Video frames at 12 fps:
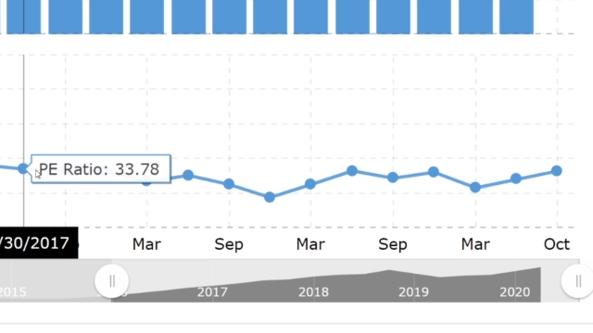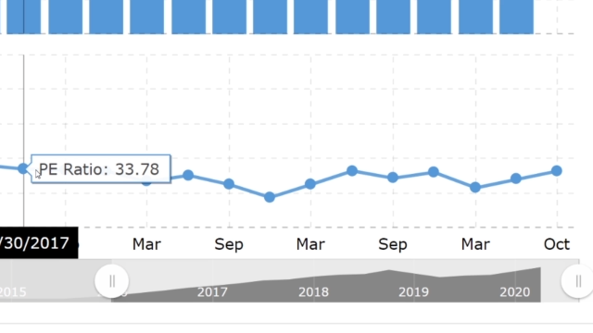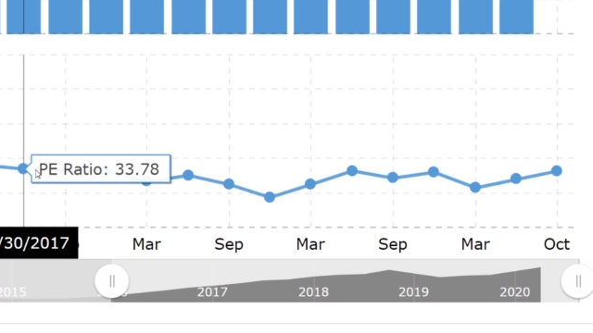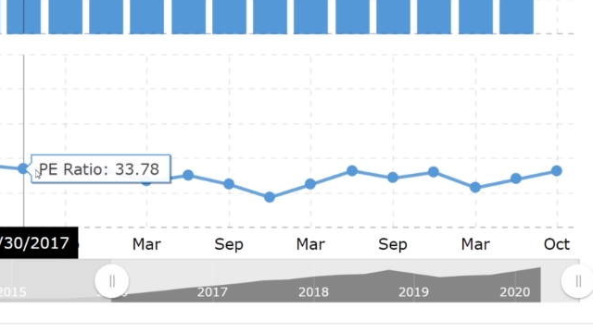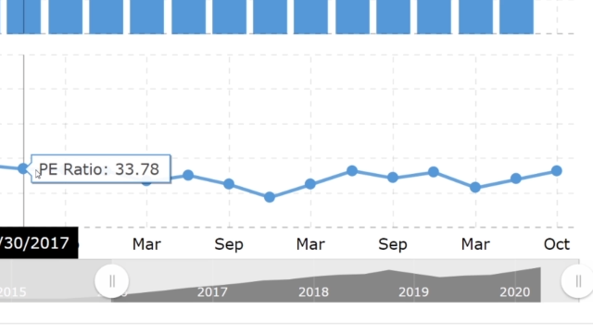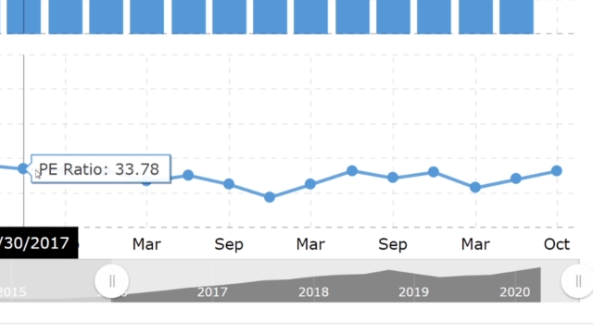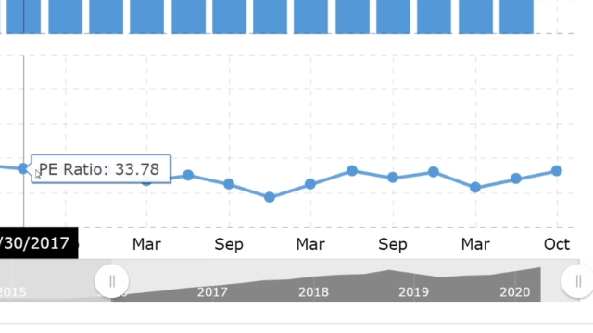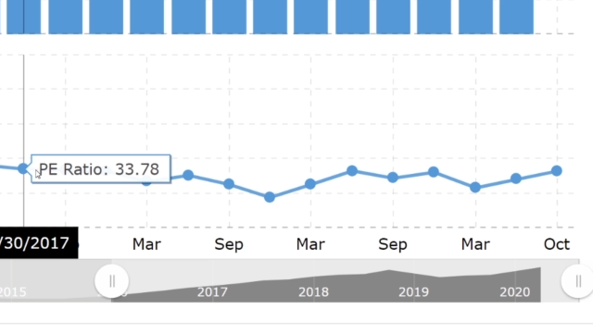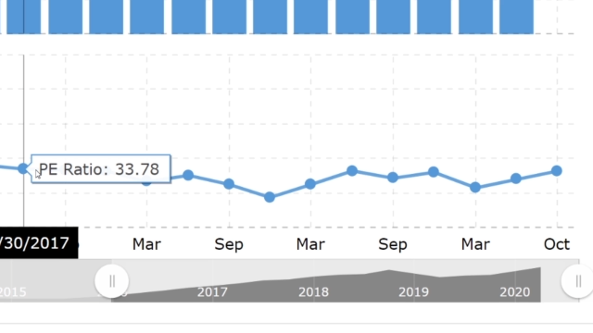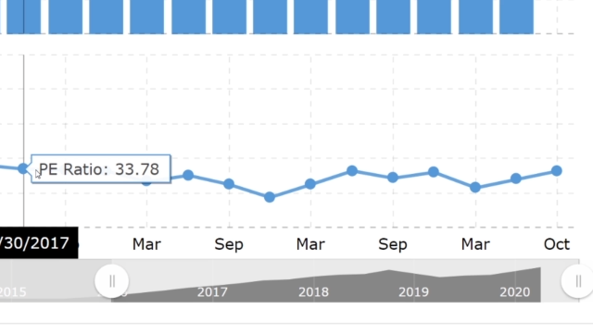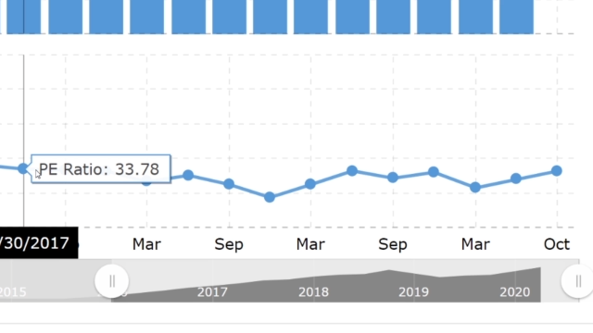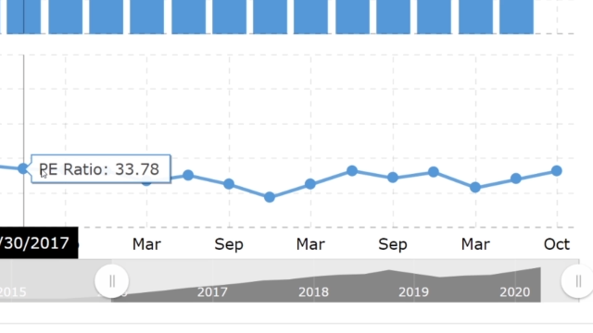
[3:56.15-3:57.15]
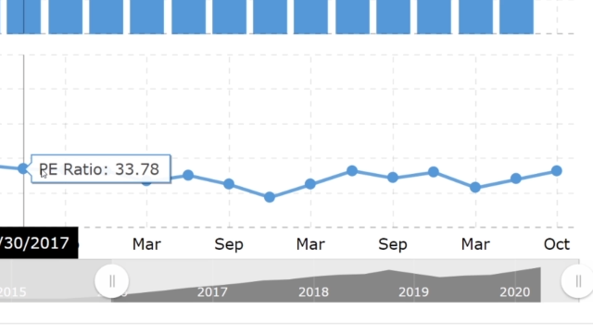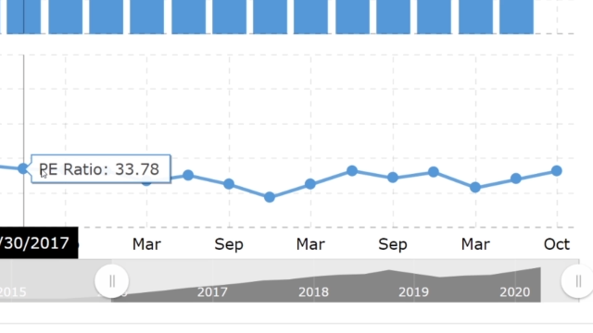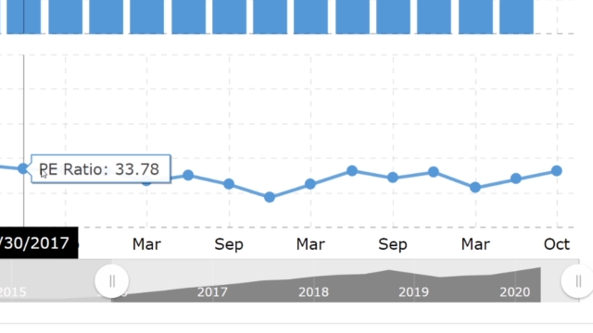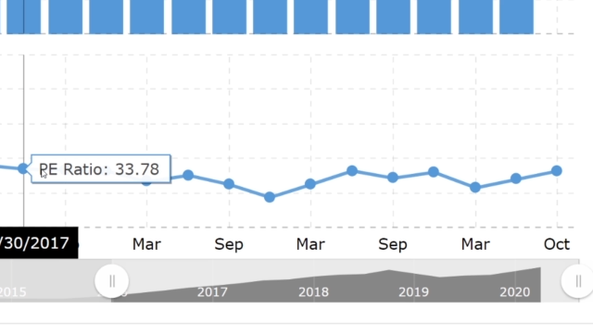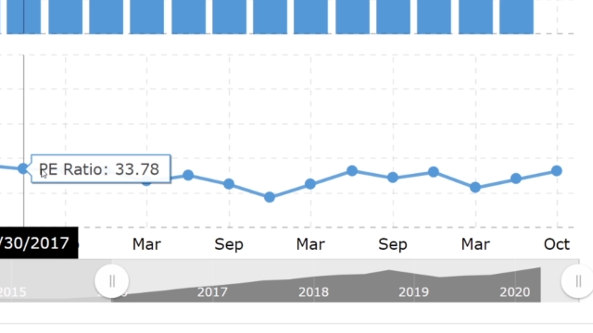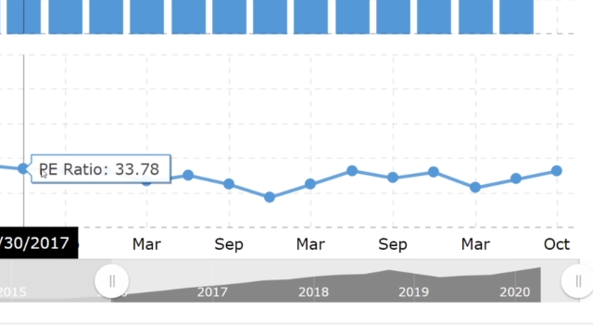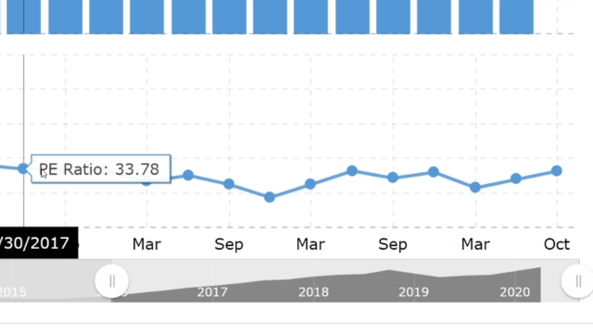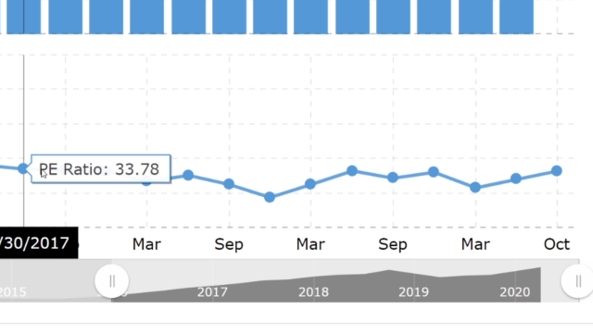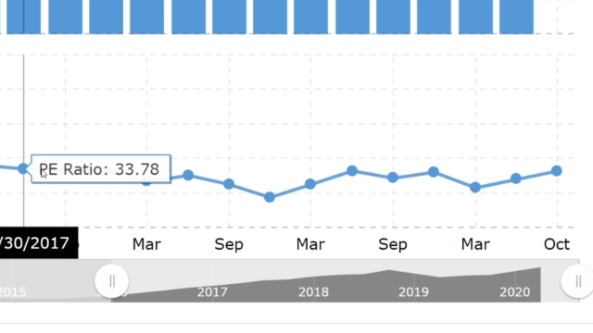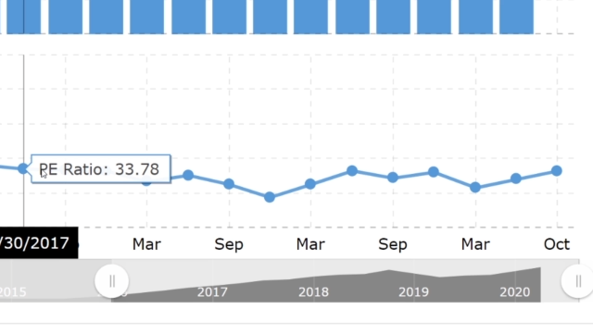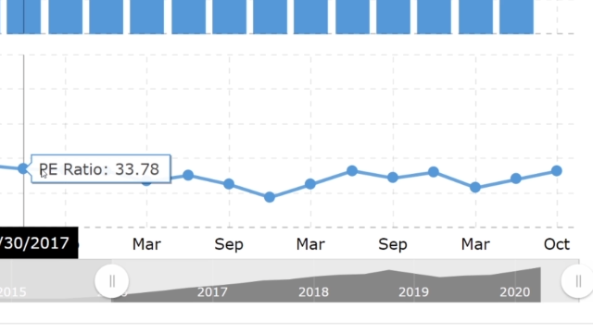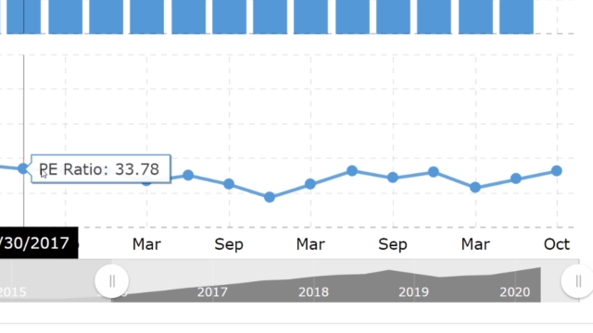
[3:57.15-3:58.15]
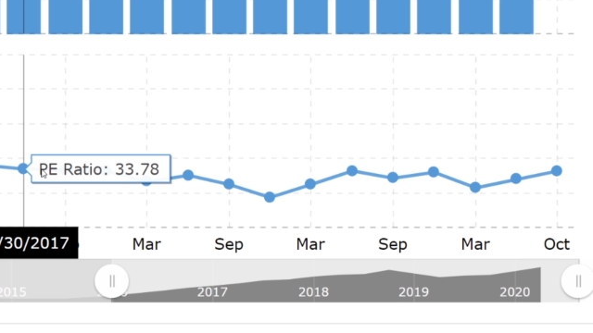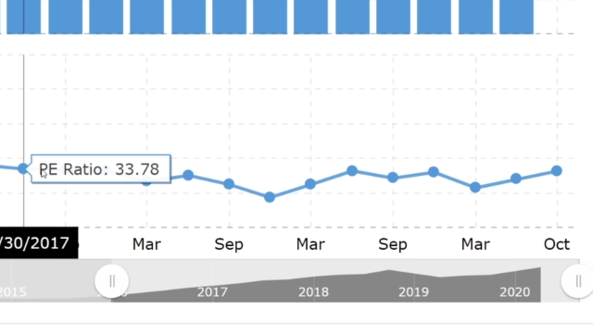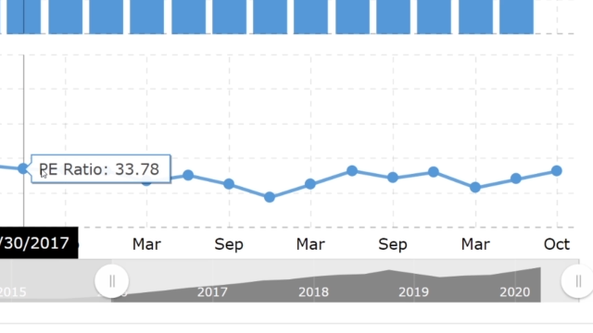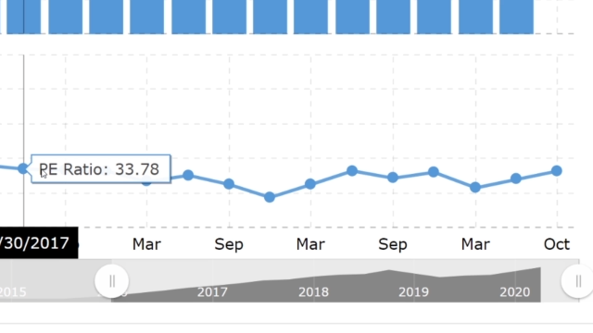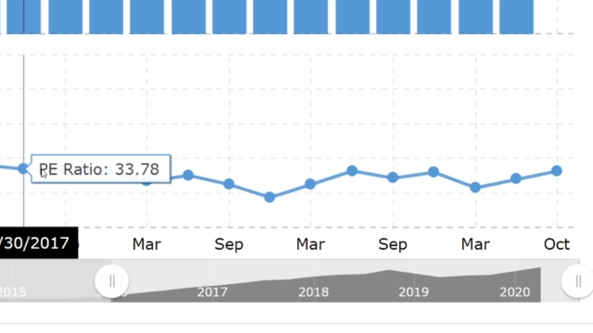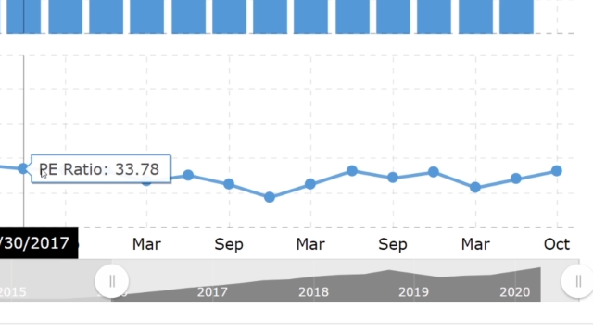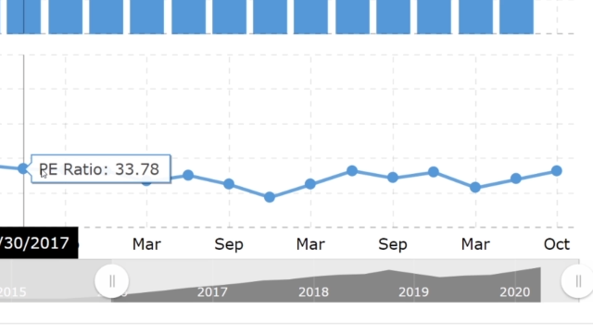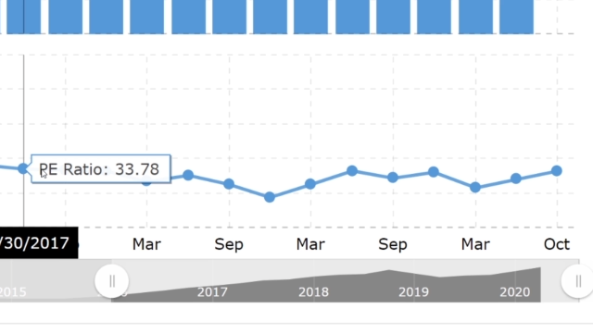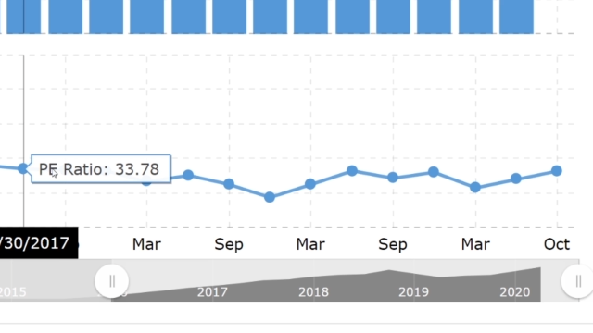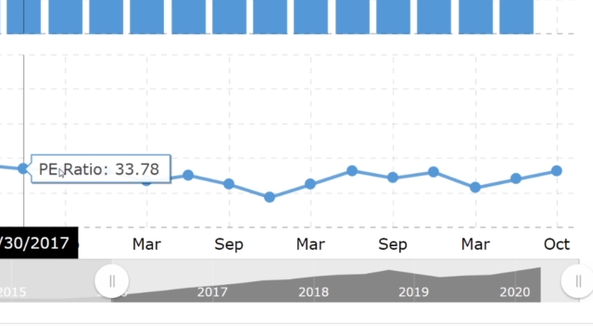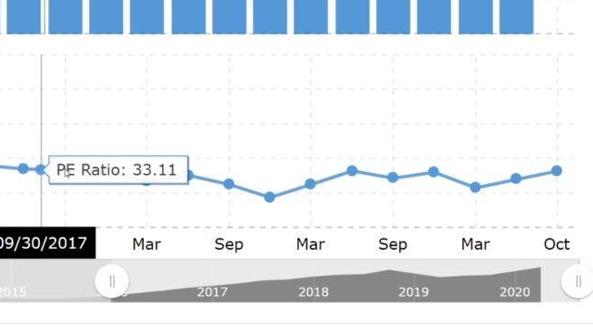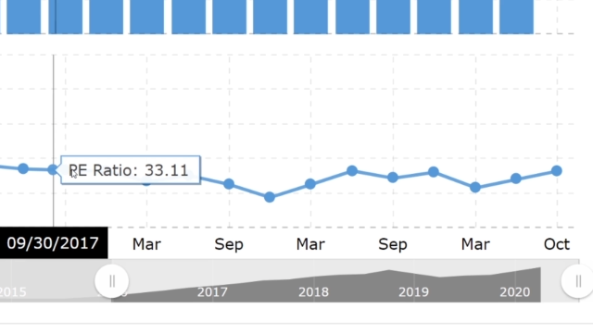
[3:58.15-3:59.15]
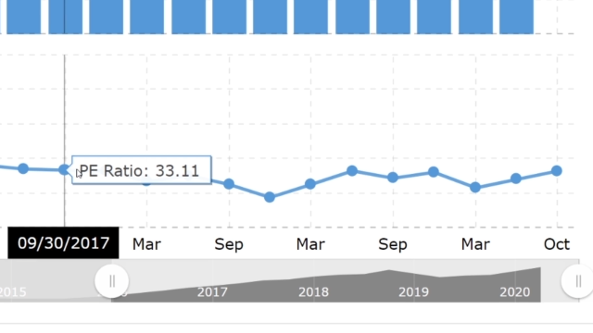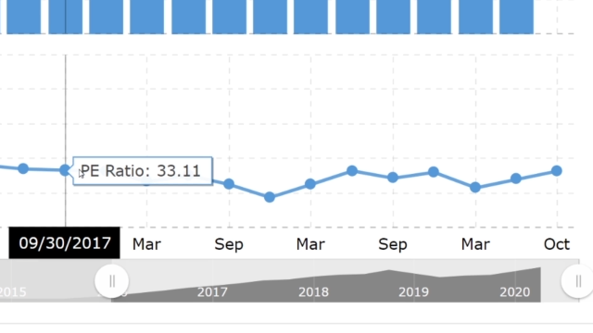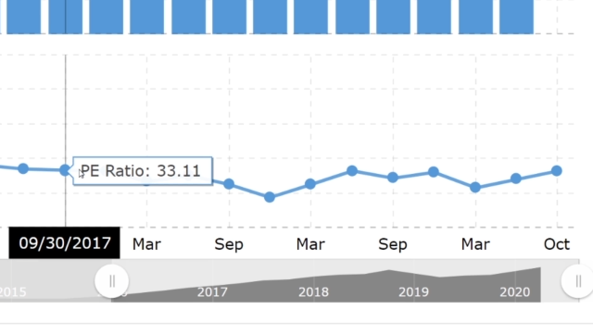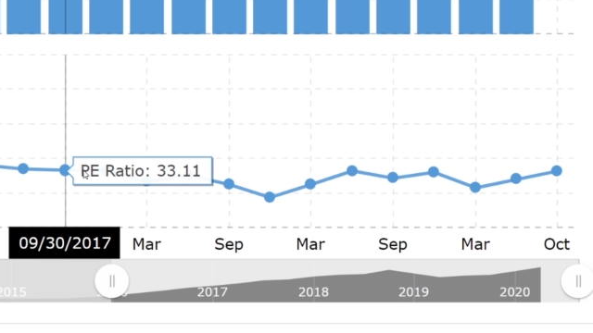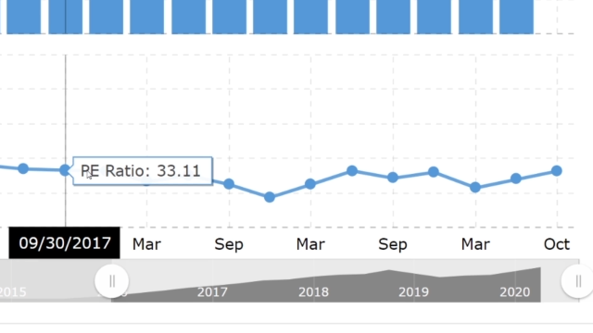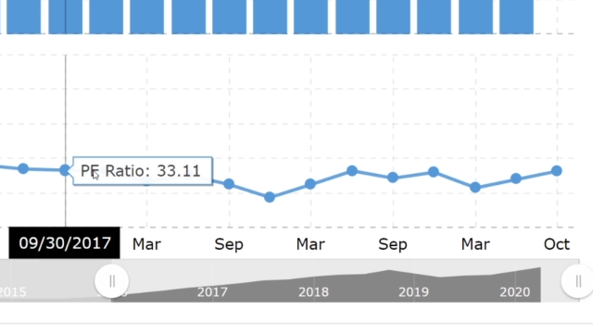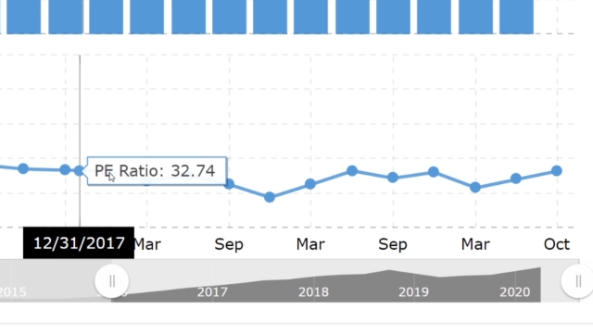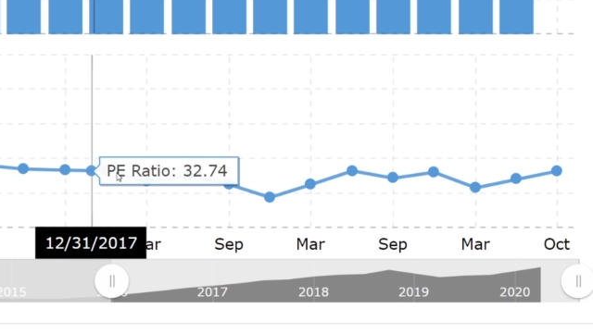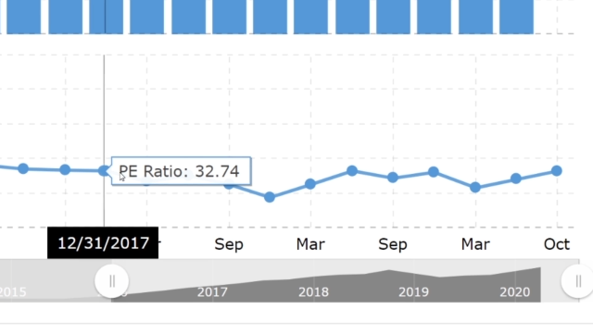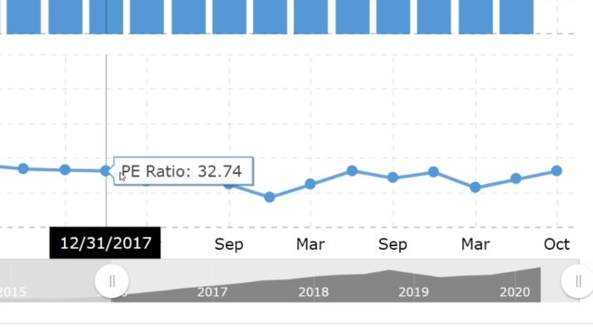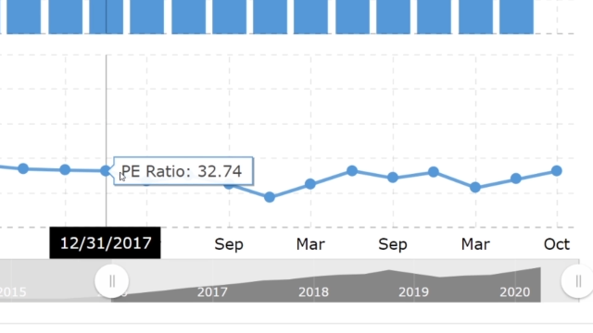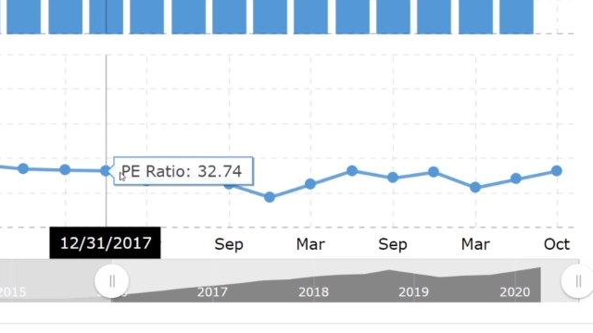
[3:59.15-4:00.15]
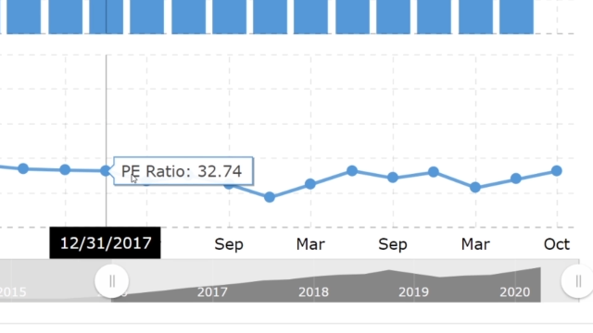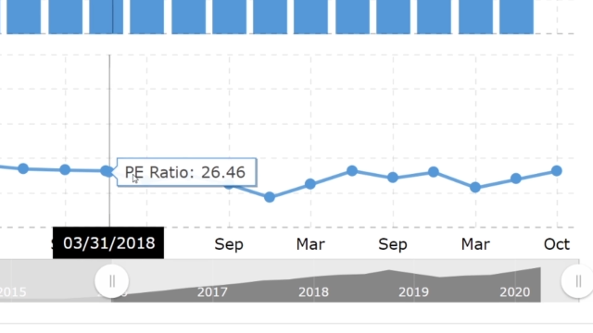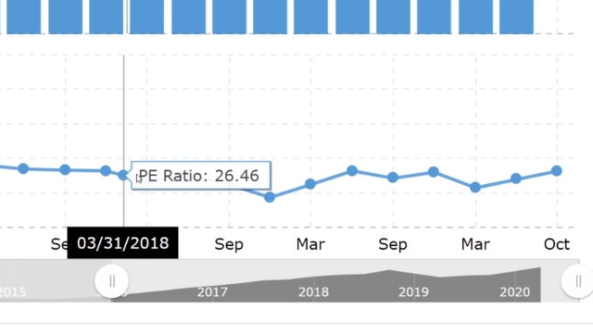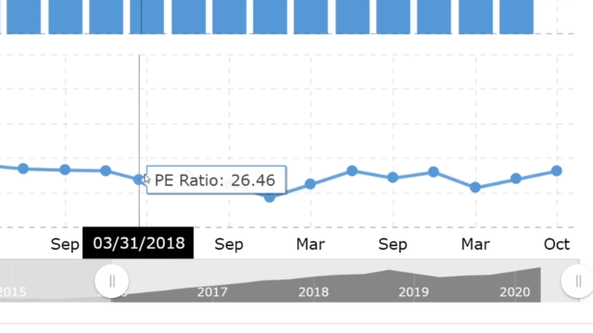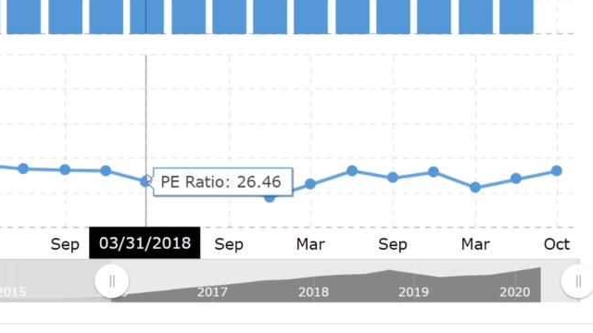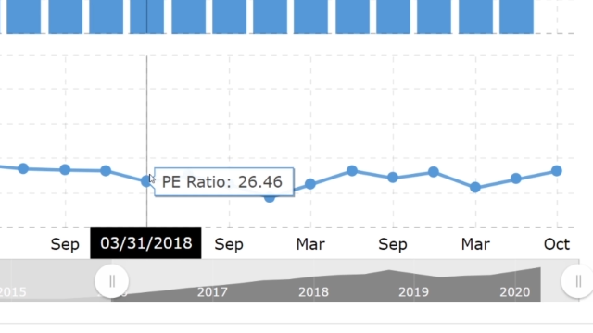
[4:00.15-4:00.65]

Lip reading: No face is visible, so there are no lips to read.